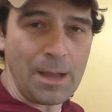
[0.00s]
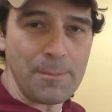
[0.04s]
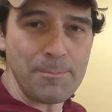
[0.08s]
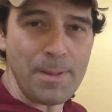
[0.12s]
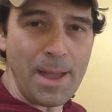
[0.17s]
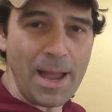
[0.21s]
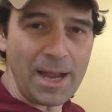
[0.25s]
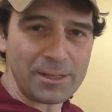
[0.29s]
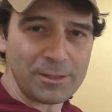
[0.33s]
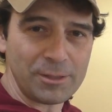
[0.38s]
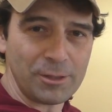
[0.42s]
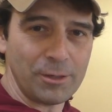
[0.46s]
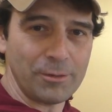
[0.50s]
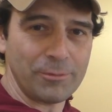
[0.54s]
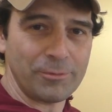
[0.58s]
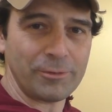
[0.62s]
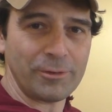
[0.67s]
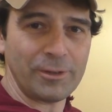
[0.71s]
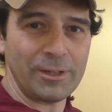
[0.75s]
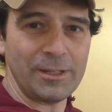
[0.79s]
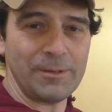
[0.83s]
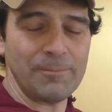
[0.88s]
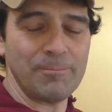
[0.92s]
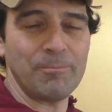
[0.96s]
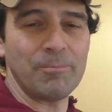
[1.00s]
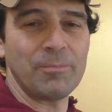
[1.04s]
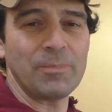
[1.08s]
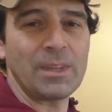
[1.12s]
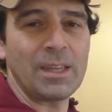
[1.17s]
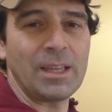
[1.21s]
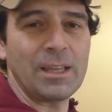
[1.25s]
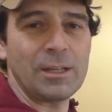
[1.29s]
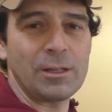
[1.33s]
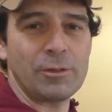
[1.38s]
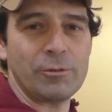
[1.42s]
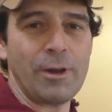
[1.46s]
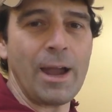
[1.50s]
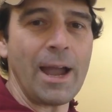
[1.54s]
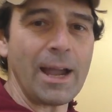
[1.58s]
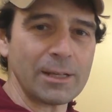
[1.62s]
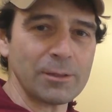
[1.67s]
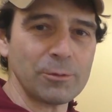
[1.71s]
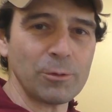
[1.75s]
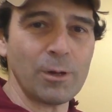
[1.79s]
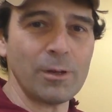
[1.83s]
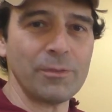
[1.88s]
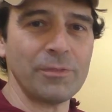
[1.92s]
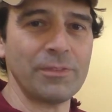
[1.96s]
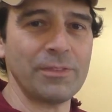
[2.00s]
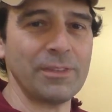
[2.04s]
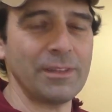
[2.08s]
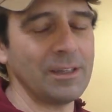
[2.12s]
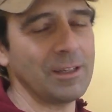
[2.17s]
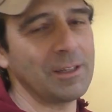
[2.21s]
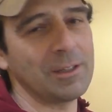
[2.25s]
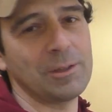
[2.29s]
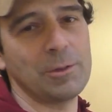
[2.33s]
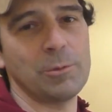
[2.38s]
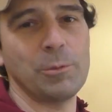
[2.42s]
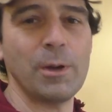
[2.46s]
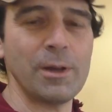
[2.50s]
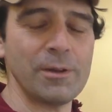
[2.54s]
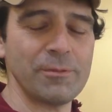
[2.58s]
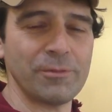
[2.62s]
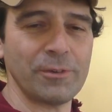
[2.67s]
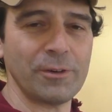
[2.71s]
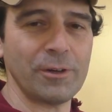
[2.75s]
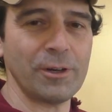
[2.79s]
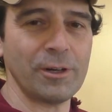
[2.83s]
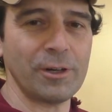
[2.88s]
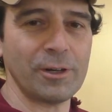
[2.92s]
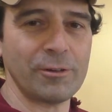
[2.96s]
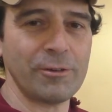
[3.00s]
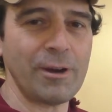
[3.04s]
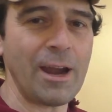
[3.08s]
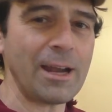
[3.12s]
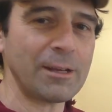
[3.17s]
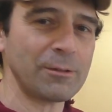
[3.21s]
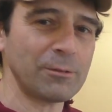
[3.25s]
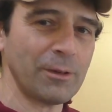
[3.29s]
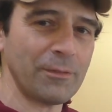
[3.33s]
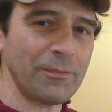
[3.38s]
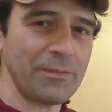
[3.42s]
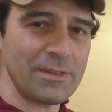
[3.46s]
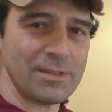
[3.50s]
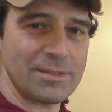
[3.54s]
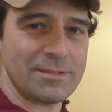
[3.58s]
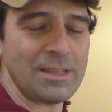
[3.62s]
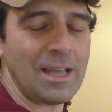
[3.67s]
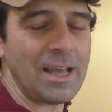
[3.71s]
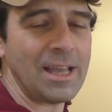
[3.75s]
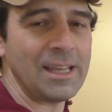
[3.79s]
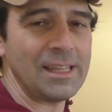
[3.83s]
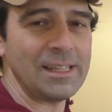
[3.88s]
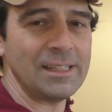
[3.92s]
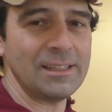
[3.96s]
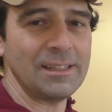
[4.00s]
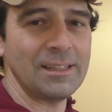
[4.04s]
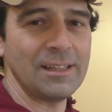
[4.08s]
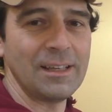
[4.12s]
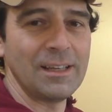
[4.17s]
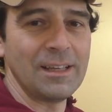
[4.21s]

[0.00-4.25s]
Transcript: I backed over it, cracked off the quiver, cracked off the sight.